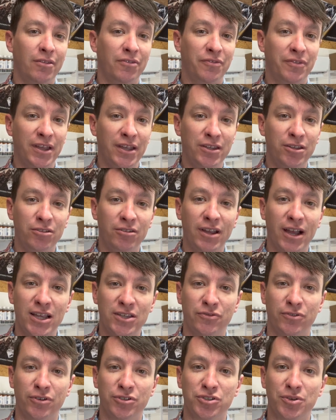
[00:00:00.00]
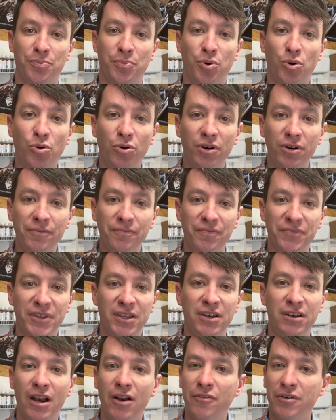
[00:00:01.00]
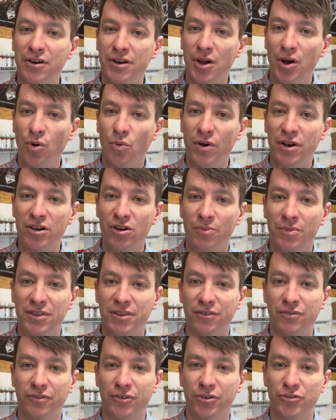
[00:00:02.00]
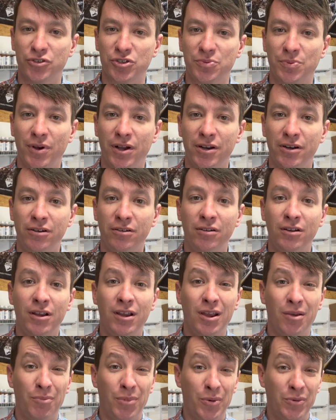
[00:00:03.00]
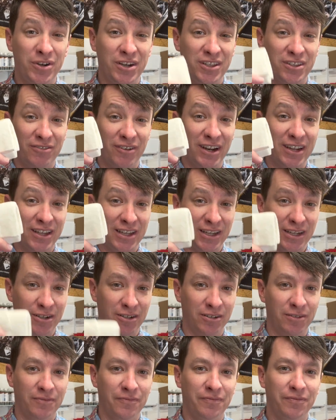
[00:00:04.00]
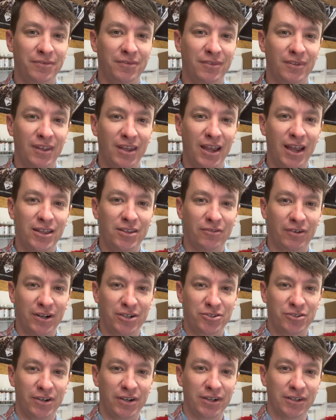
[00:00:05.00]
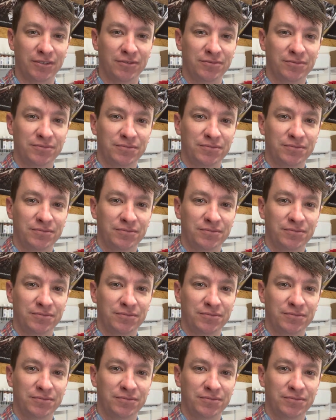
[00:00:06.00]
Thank you guys for the support. You never know when you'll be the first responder. Remember, you need the right gear and the right training.